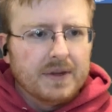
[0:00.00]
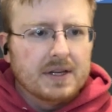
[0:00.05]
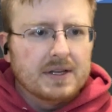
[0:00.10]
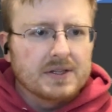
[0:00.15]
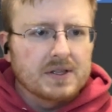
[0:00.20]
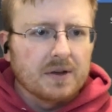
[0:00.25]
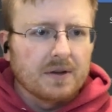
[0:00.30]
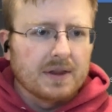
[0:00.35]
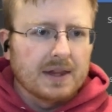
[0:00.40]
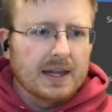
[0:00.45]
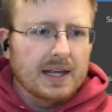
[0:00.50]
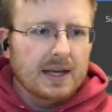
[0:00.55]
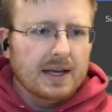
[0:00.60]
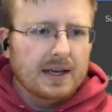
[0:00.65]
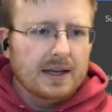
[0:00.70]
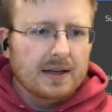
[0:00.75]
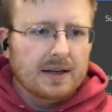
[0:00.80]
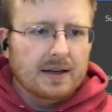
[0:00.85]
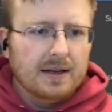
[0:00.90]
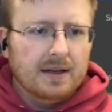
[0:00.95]
So
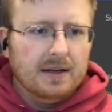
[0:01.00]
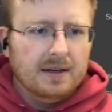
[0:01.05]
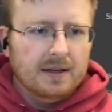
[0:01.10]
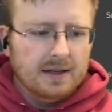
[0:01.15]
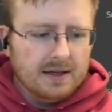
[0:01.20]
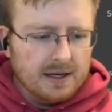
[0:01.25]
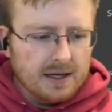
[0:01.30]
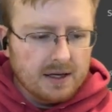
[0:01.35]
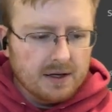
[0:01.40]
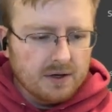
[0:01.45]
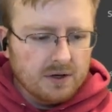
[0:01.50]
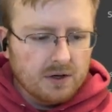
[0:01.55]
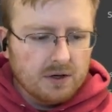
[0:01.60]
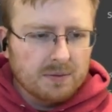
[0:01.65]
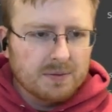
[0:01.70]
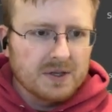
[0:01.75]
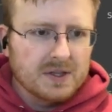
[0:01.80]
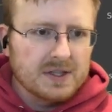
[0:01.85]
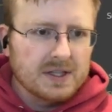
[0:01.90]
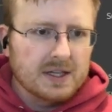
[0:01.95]
then, Ian
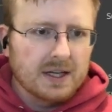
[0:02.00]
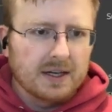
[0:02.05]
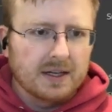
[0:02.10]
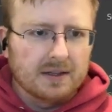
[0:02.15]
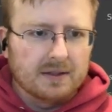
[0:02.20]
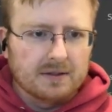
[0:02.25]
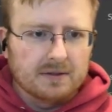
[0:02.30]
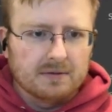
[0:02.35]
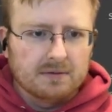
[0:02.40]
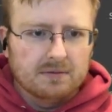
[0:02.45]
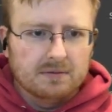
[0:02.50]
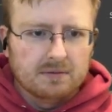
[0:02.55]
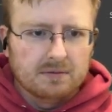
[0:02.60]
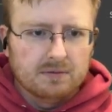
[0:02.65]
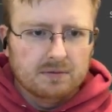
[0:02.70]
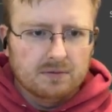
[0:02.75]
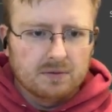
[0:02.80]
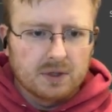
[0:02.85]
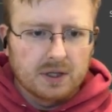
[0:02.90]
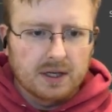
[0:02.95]
Hubert style,
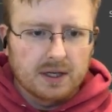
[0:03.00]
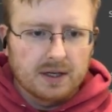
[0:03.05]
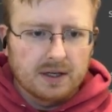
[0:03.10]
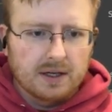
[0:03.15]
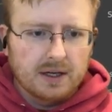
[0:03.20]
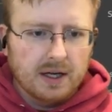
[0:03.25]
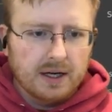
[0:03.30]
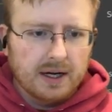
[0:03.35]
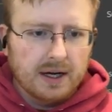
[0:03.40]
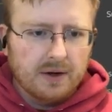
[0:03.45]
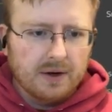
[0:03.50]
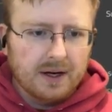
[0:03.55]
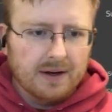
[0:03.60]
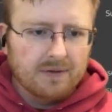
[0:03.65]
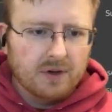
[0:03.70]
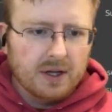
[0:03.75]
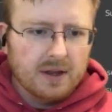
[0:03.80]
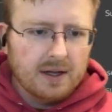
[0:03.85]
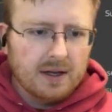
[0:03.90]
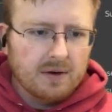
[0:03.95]
we're going to cut out
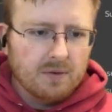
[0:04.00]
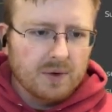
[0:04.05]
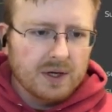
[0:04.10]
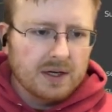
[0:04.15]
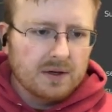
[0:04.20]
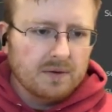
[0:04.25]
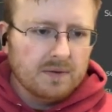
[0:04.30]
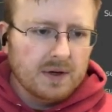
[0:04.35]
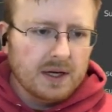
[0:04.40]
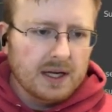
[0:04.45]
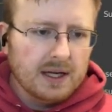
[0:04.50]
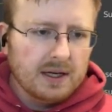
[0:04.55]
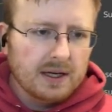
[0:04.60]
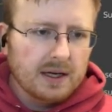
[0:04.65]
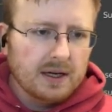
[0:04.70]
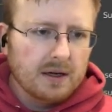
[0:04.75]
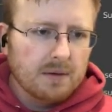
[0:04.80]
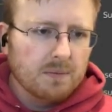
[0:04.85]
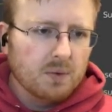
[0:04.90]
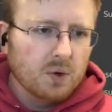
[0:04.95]
everything we don't need
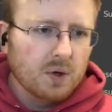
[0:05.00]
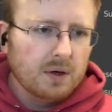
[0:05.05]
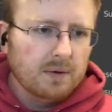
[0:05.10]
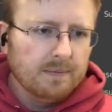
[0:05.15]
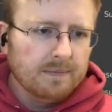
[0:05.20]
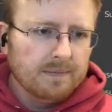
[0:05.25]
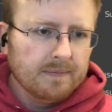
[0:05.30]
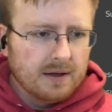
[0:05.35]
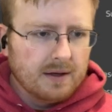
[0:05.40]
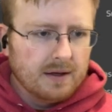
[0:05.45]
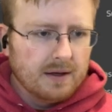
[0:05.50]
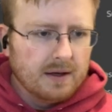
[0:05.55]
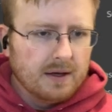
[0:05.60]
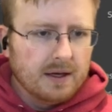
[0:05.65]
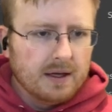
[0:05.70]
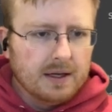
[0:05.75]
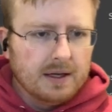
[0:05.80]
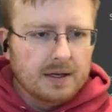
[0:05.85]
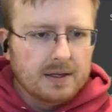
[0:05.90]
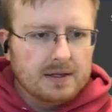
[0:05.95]
anymore,
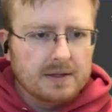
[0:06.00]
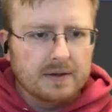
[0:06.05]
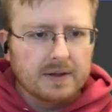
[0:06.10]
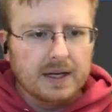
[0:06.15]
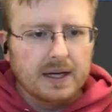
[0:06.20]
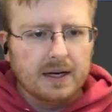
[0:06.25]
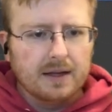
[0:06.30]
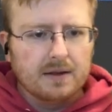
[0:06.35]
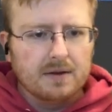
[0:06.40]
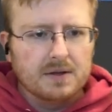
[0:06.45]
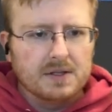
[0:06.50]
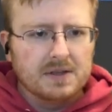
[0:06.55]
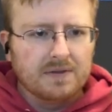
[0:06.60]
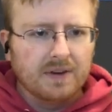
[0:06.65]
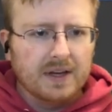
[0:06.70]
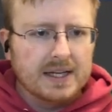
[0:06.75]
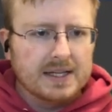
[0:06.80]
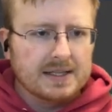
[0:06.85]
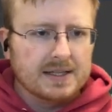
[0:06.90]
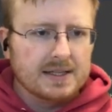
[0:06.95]
deleting those
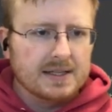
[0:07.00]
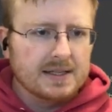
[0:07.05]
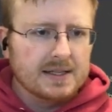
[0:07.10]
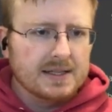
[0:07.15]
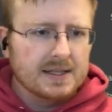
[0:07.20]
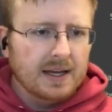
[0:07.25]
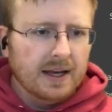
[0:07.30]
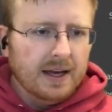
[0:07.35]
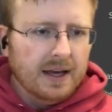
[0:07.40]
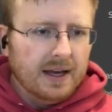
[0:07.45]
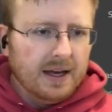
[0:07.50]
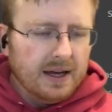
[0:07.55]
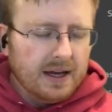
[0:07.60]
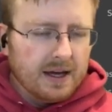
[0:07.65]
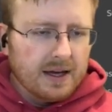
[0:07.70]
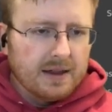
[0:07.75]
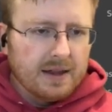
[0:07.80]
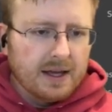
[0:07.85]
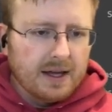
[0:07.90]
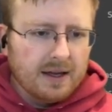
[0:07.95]
faces.
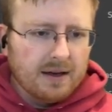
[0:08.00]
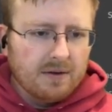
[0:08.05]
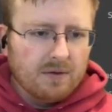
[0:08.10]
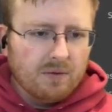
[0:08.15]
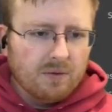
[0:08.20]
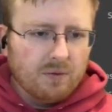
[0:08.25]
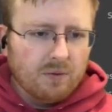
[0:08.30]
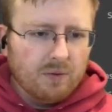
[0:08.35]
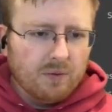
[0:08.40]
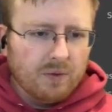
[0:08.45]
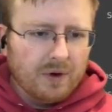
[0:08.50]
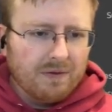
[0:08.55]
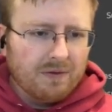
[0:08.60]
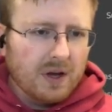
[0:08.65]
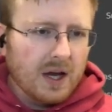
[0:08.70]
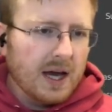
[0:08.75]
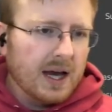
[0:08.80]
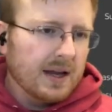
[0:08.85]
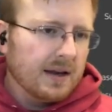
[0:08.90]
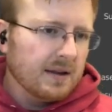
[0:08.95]
And then we've
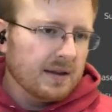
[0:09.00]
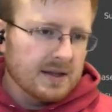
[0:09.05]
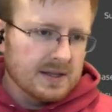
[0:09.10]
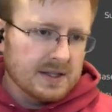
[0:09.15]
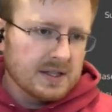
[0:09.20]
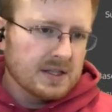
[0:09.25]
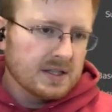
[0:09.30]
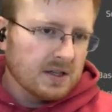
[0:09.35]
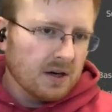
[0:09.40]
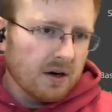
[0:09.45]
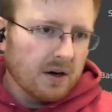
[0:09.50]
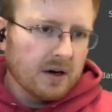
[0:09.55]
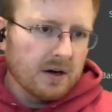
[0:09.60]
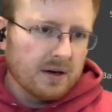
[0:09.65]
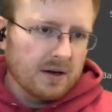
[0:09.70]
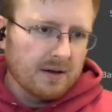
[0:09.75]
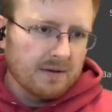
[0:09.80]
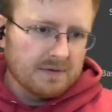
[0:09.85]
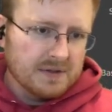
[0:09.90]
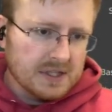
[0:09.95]
got the
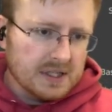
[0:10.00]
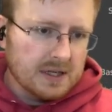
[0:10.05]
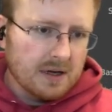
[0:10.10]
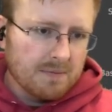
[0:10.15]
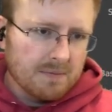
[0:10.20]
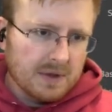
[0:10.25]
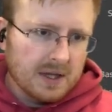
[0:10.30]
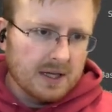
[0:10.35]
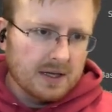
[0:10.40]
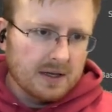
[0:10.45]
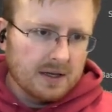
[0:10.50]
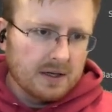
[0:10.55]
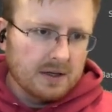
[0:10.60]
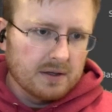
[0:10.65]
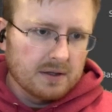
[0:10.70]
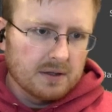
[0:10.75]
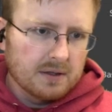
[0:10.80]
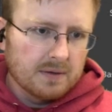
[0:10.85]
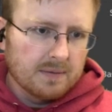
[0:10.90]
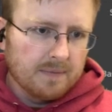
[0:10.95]
start of something here.